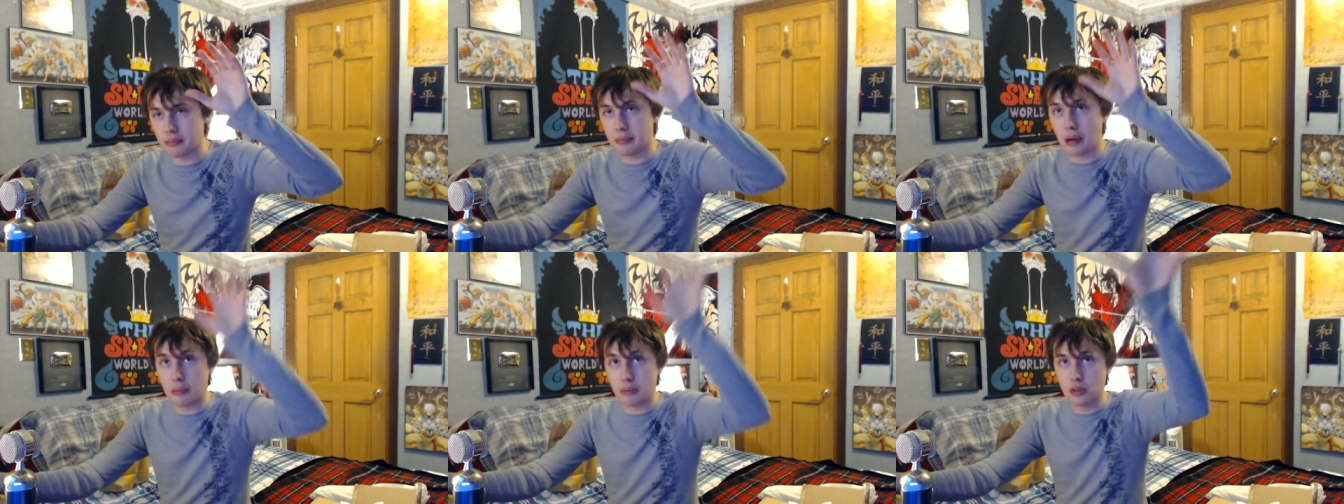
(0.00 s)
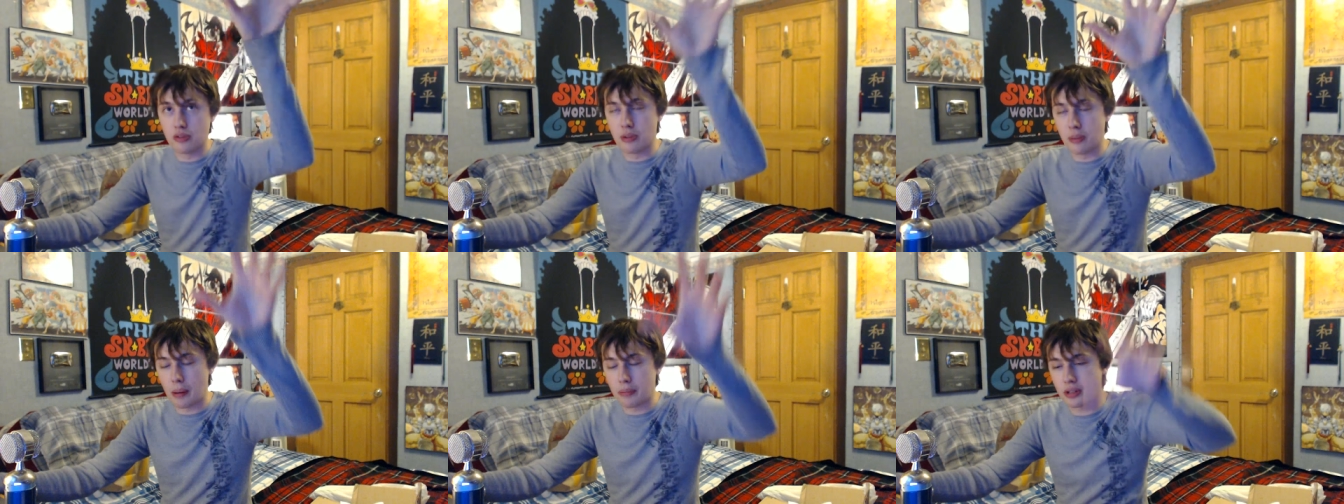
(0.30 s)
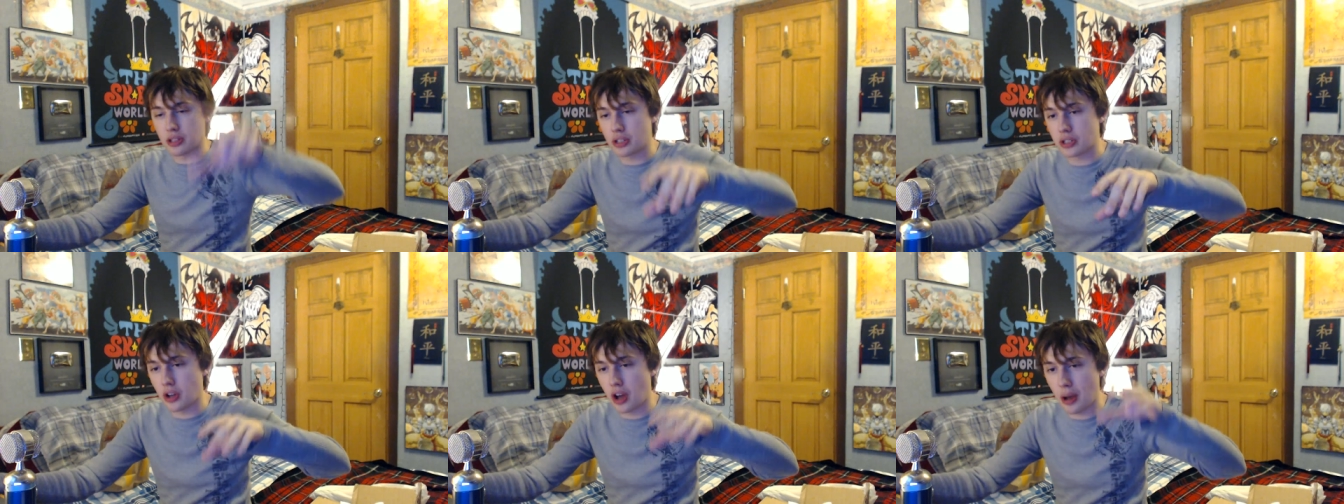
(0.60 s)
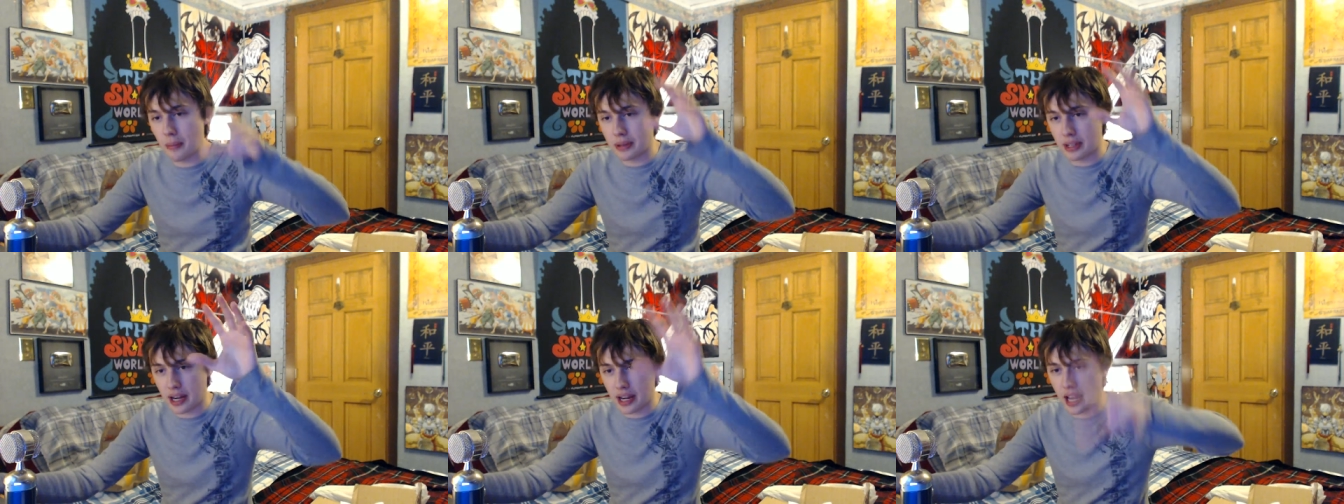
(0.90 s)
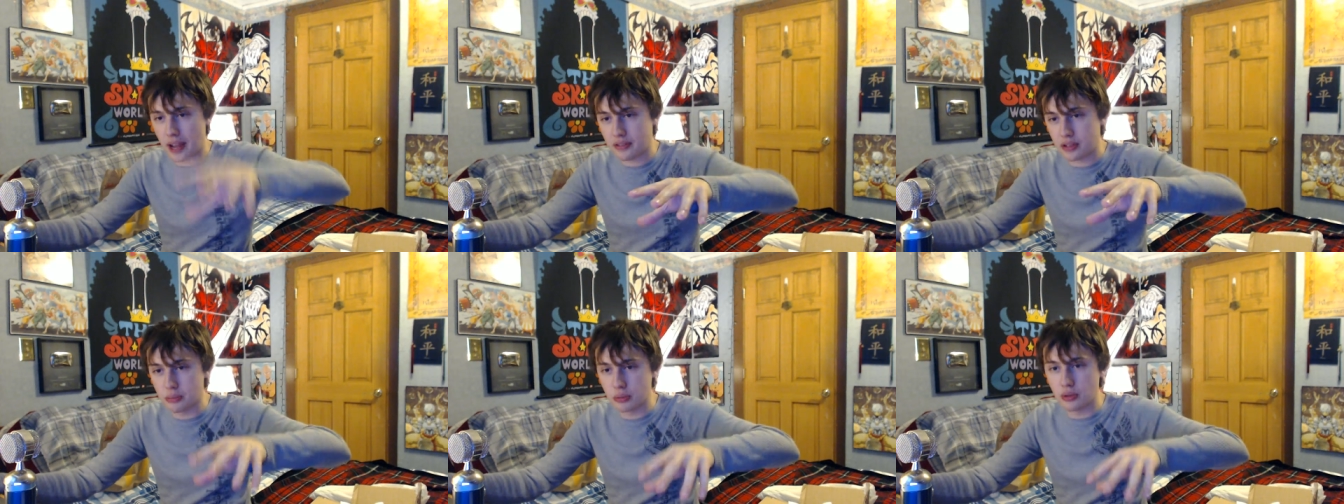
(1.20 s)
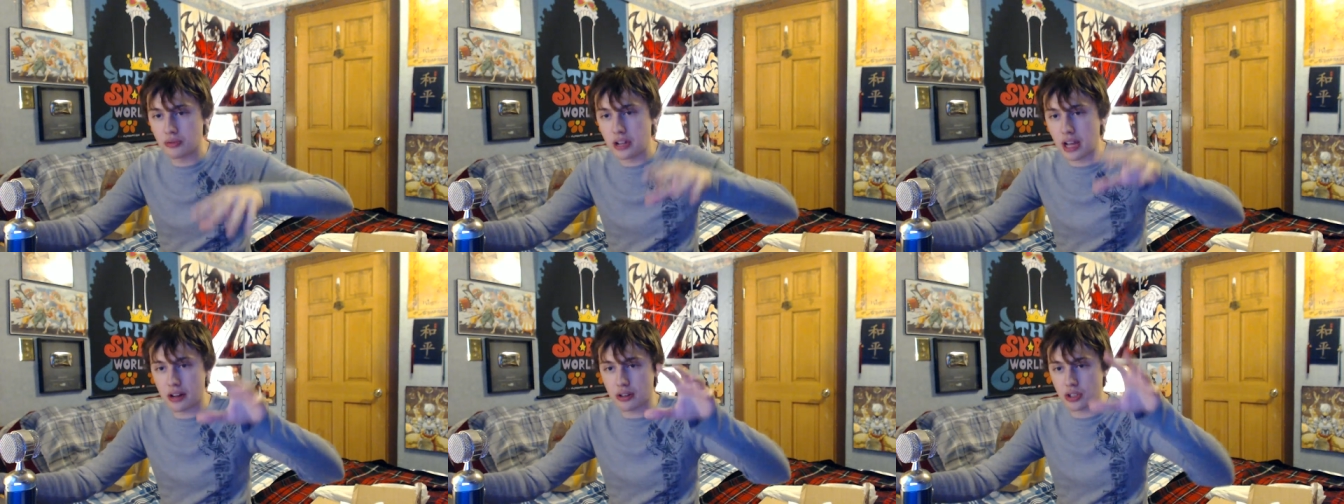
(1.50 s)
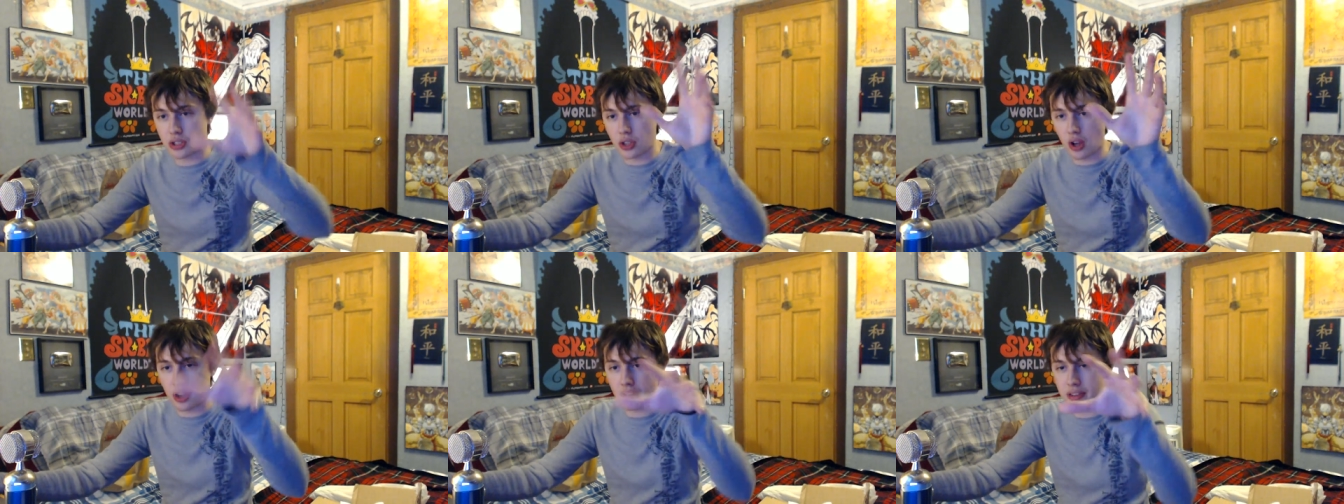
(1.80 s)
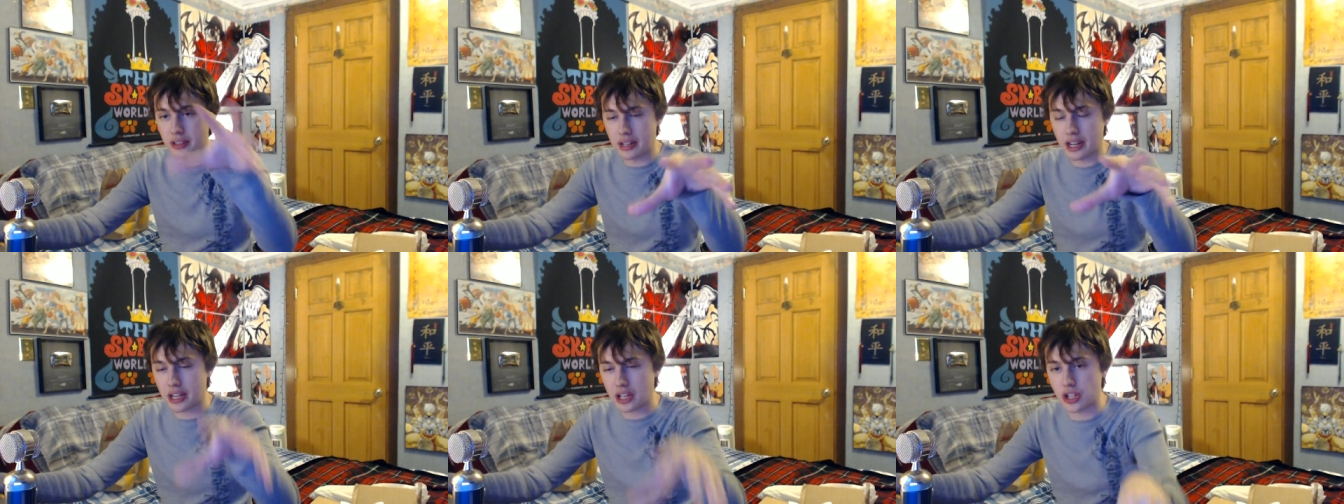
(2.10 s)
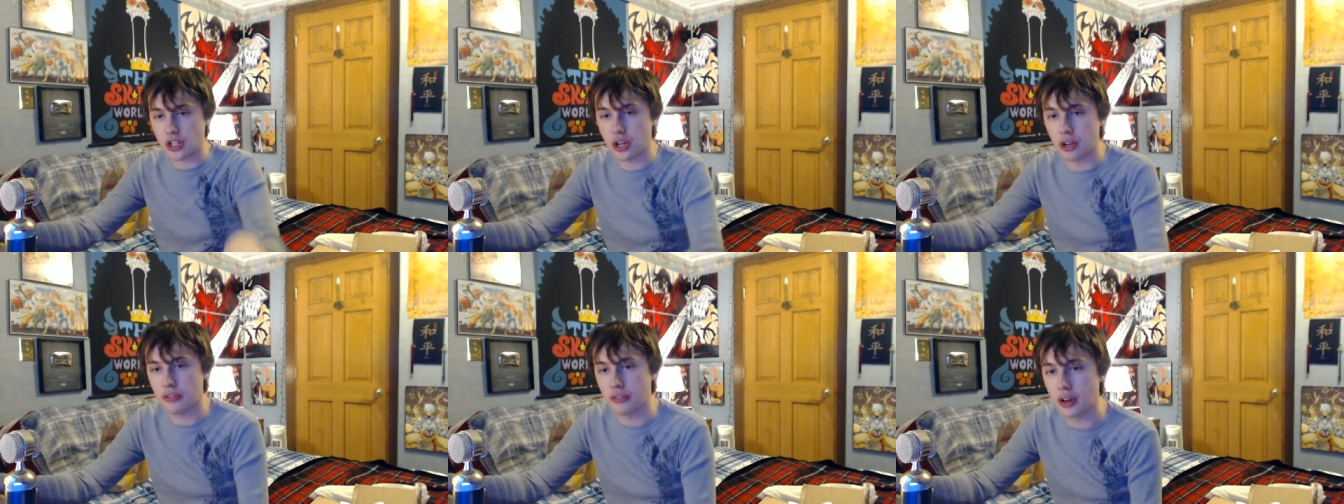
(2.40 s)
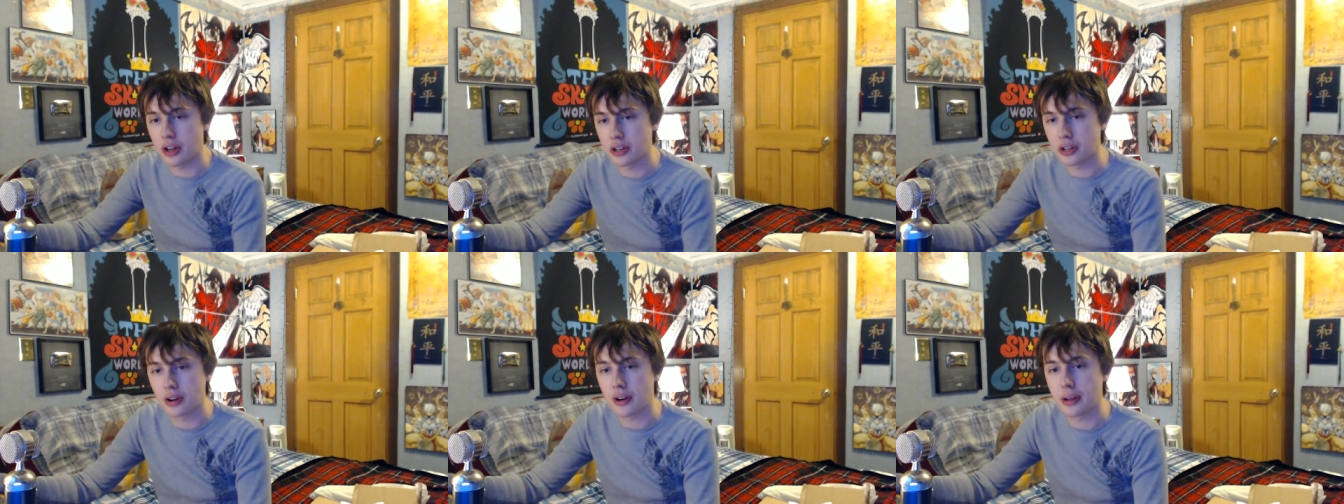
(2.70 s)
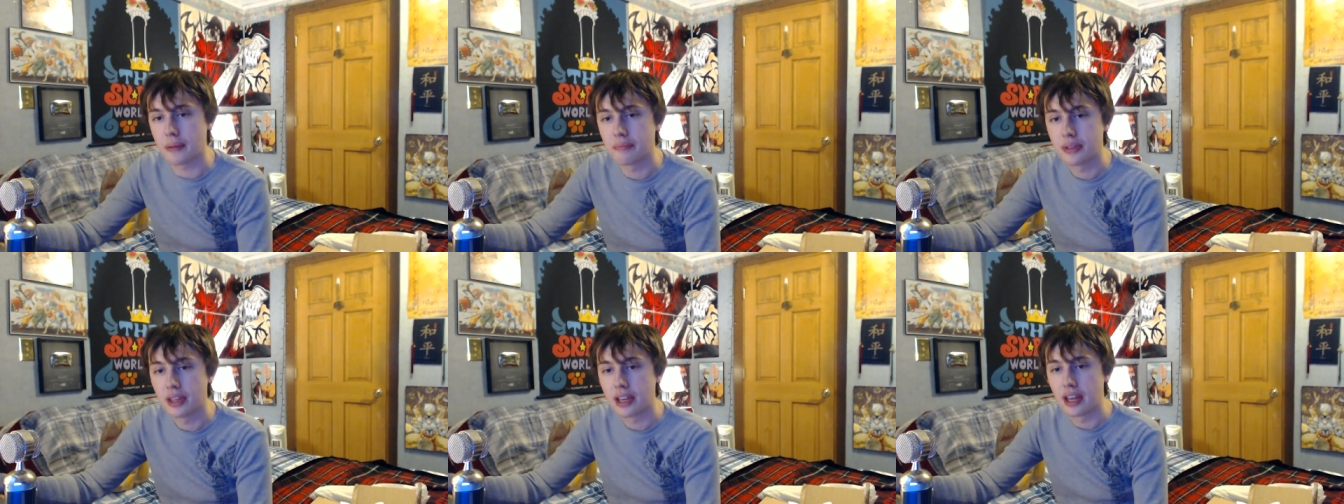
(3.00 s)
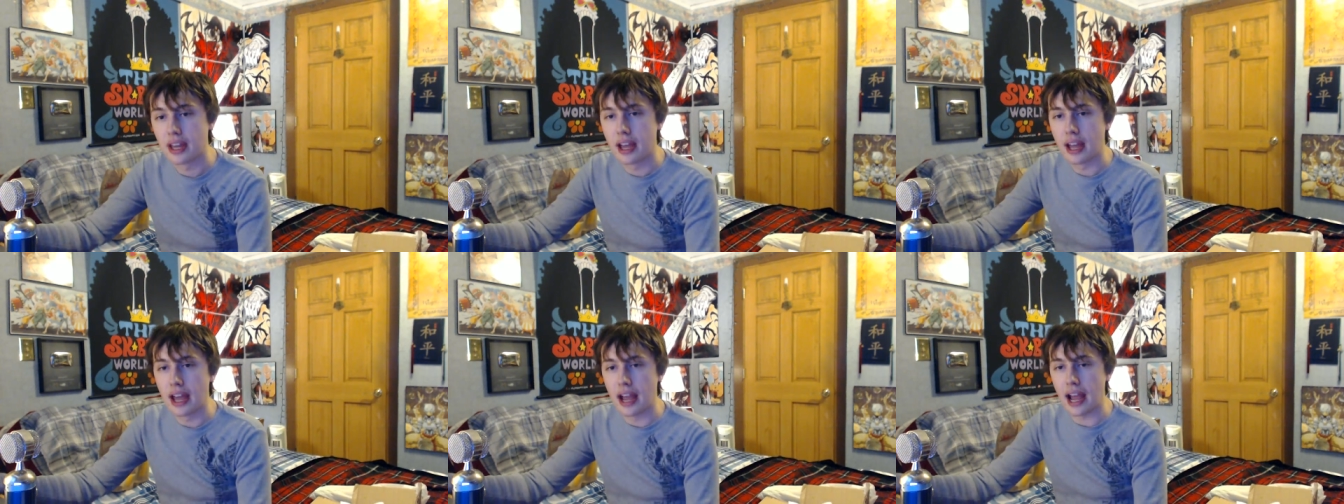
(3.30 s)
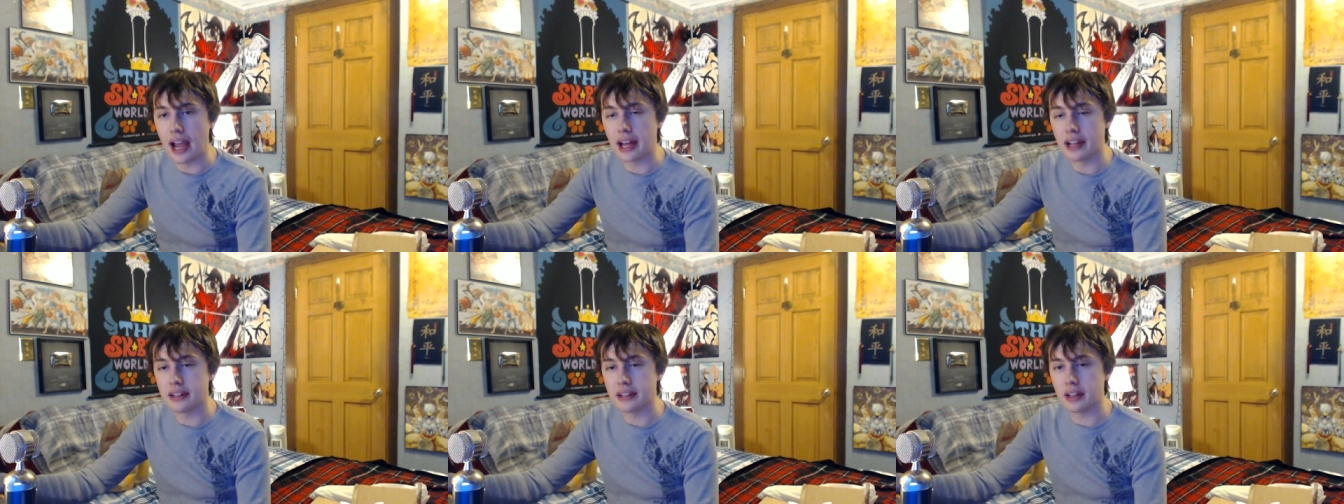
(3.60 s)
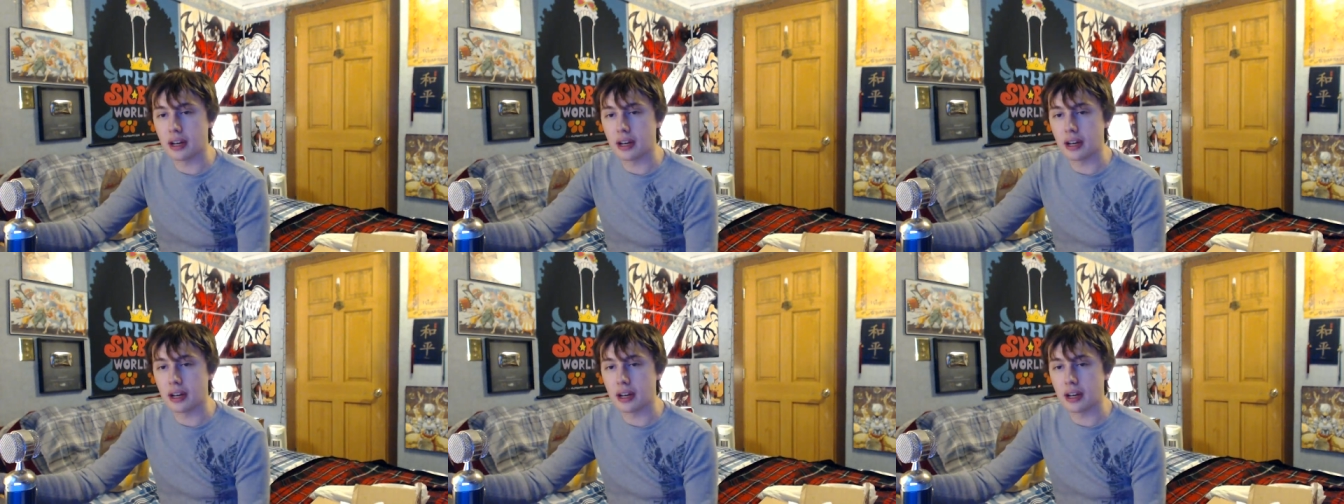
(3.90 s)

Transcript: I, move them up to the top, and then I have to move down to stock the next shelf under it. And uh,